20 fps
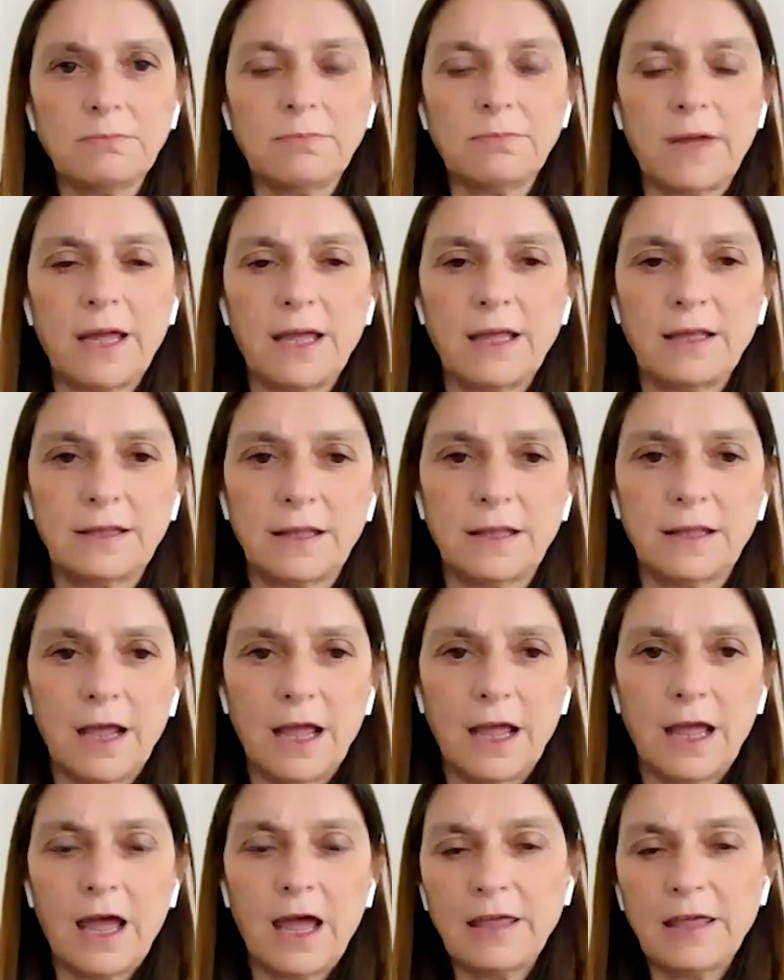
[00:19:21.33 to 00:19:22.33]
but
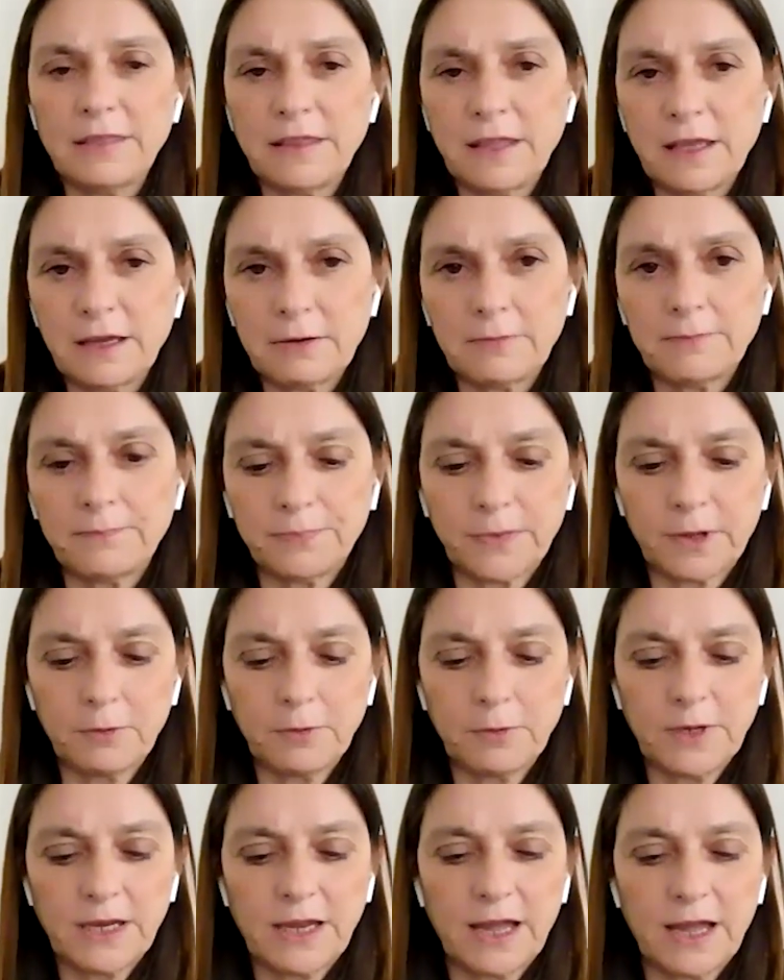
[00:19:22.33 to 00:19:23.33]
I think
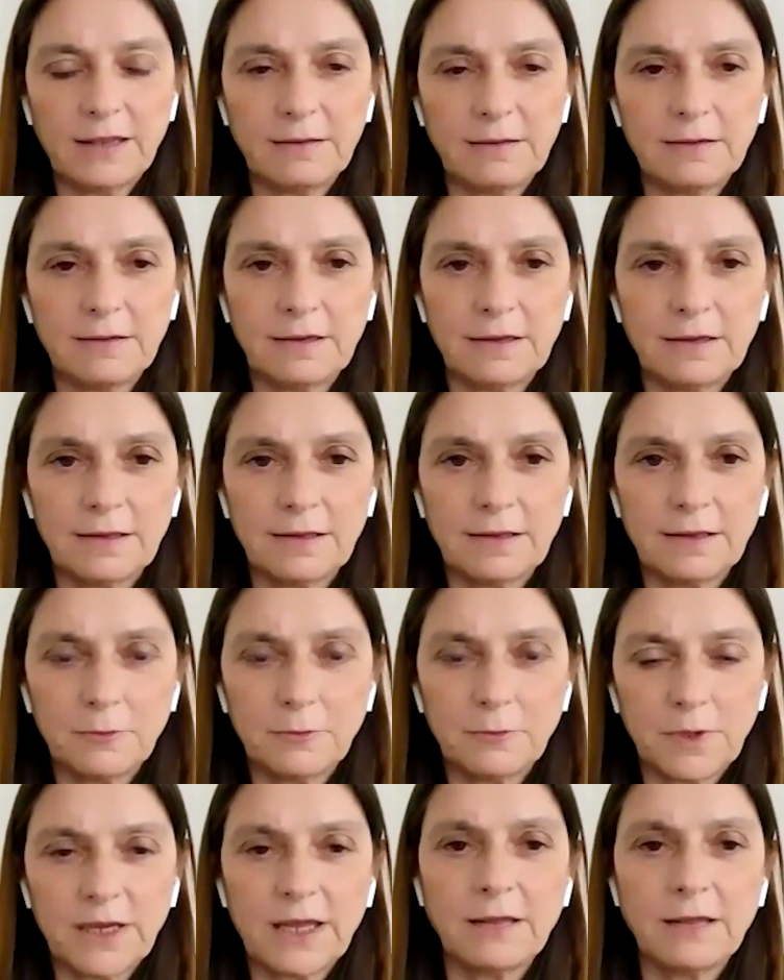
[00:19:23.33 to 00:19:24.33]
we can
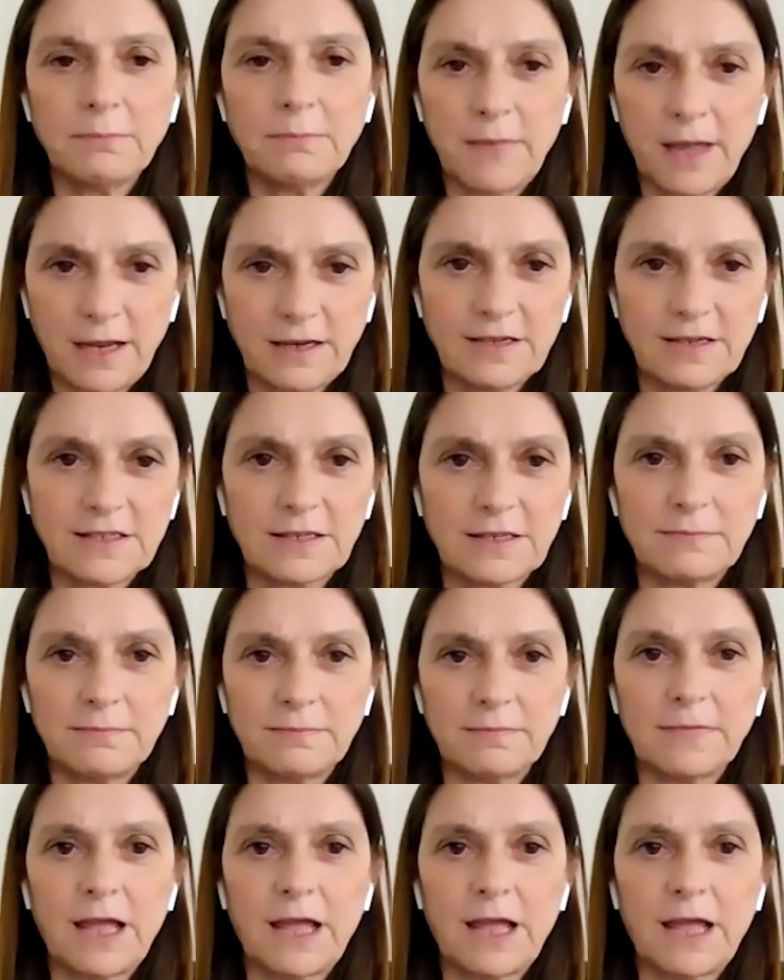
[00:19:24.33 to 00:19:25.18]
manage.